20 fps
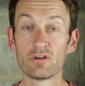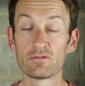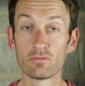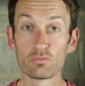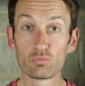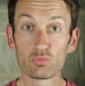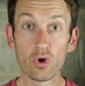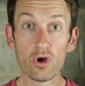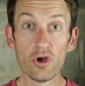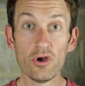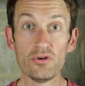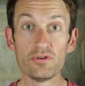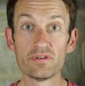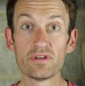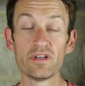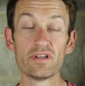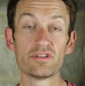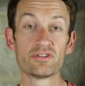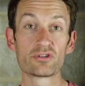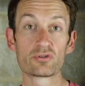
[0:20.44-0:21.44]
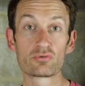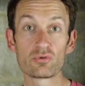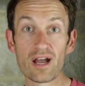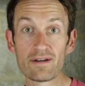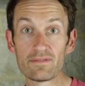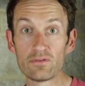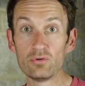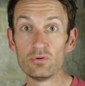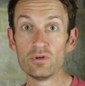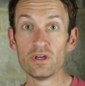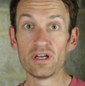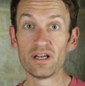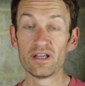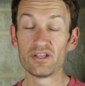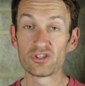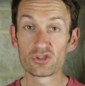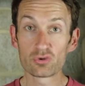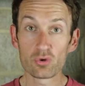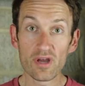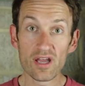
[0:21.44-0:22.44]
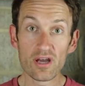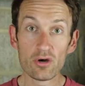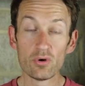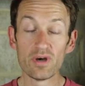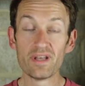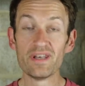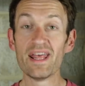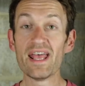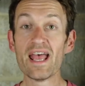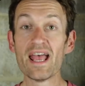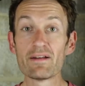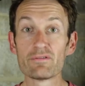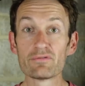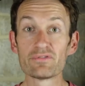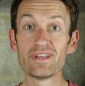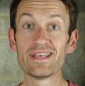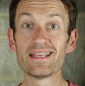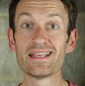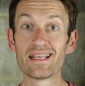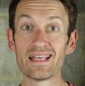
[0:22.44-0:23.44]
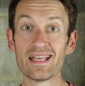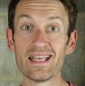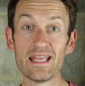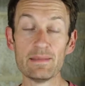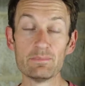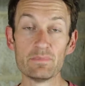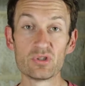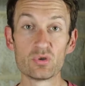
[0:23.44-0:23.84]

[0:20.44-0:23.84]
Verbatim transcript: from road to gravel, trail and everything in